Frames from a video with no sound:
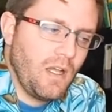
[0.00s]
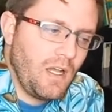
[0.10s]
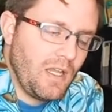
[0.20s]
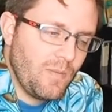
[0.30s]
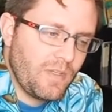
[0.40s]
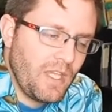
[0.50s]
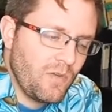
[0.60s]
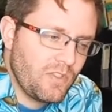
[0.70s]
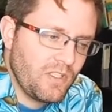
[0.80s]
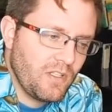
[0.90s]
I am
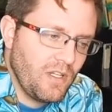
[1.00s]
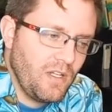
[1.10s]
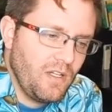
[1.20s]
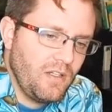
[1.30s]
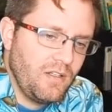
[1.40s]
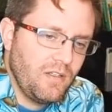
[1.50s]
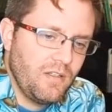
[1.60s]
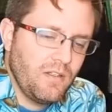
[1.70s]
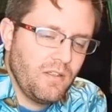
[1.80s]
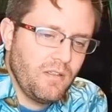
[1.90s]
counting
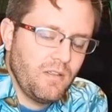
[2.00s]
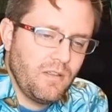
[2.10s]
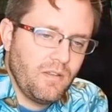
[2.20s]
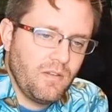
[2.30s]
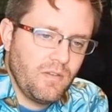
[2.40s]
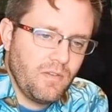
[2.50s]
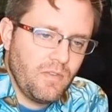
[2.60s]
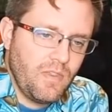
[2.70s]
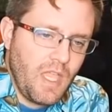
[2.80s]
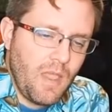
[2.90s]
on
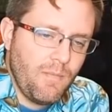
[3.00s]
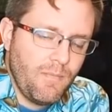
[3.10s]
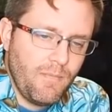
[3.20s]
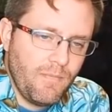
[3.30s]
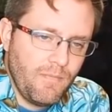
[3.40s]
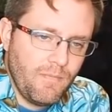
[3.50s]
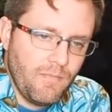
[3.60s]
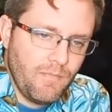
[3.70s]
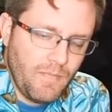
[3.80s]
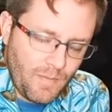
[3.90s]
the M
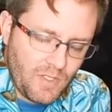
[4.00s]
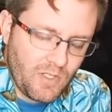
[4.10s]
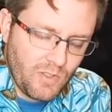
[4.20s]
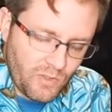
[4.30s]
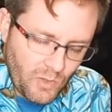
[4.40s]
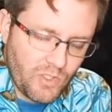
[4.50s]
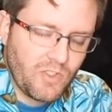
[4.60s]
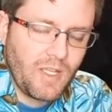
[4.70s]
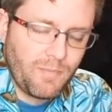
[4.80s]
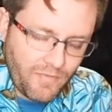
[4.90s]
Metamaterial
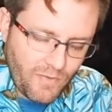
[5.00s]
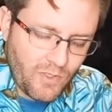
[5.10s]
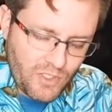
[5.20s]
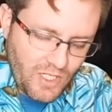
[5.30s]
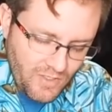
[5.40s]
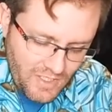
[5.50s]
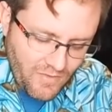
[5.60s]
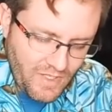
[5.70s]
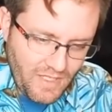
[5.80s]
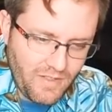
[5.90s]
Torchlight Preferred Share
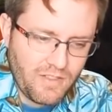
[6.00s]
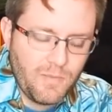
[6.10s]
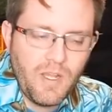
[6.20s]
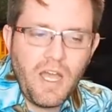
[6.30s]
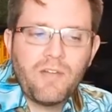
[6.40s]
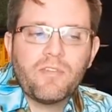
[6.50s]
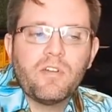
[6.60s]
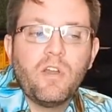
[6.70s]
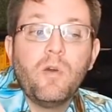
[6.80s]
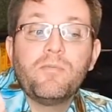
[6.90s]
Dividend to be
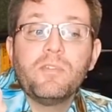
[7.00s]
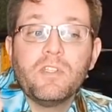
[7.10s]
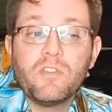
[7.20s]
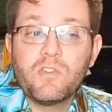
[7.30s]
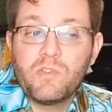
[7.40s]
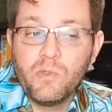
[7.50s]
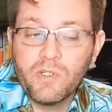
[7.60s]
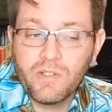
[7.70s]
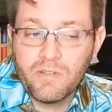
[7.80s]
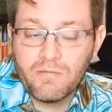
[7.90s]
offered hopefully
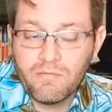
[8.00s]
sooner.